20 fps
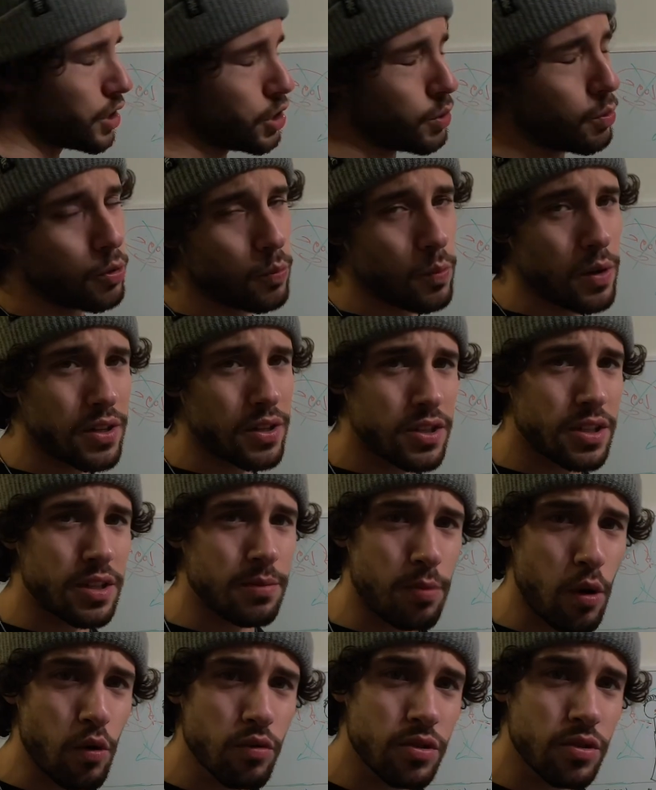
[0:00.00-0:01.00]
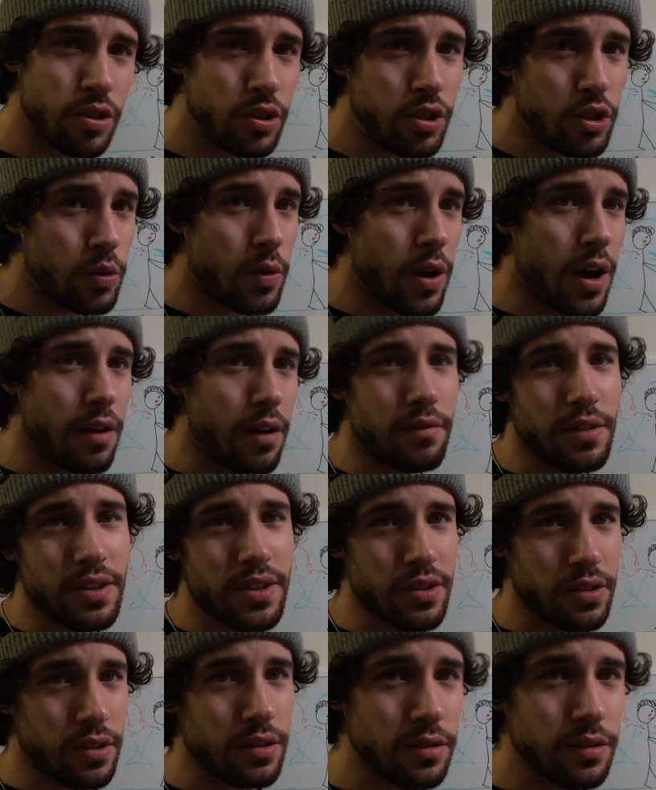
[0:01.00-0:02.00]
doing what he's supposed to do every
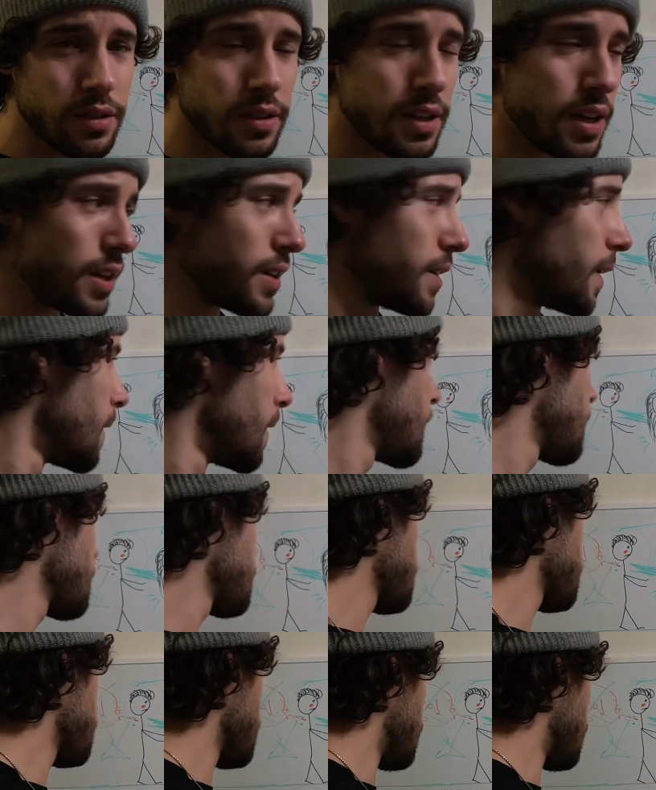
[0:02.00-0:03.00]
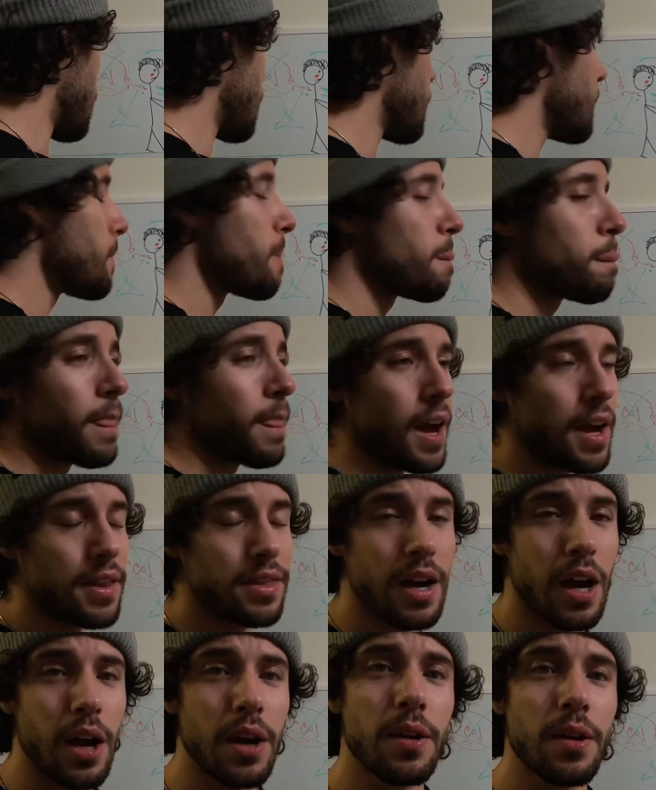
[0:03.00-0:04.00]
single day, right? And
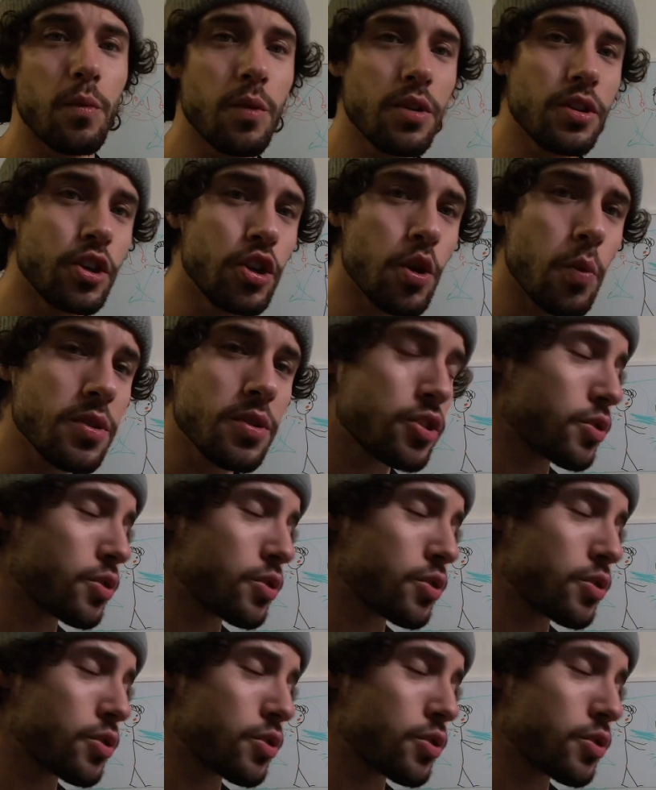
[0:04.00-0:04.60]
what's